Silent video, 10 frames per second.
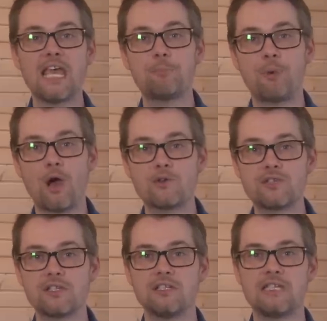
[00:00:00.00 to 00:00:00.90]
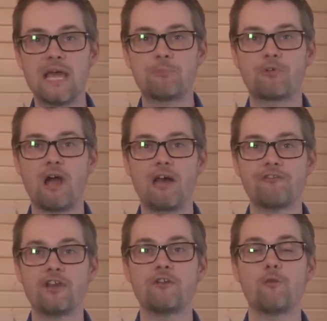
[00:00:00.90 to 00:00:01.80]
It posted a net
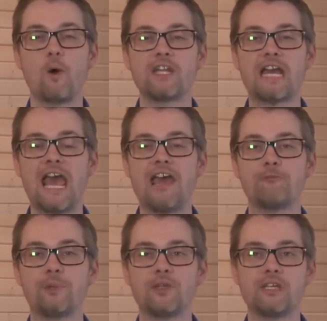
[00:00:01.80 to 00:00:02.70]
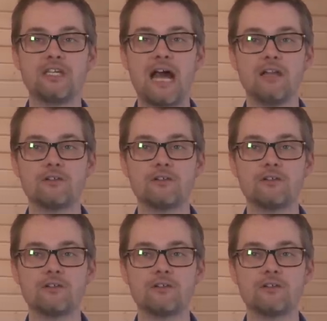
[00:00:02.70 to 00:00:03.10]
profit of $1.5 billion,